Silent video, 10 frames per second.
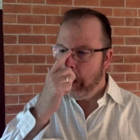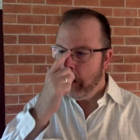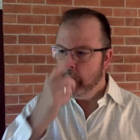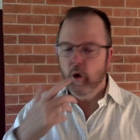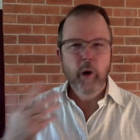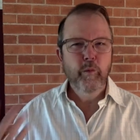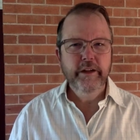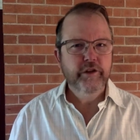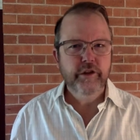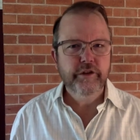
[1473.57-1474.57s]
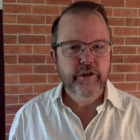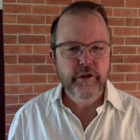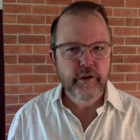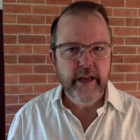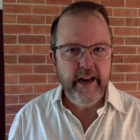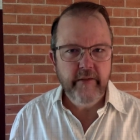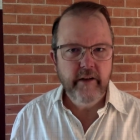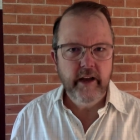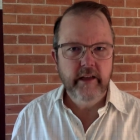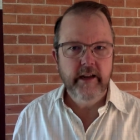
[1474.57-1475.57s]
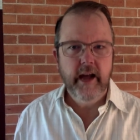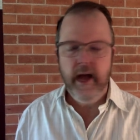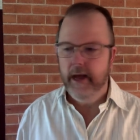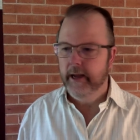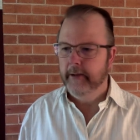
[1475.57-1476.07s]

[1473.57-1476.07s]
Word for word: Why would we choose to do that every other day?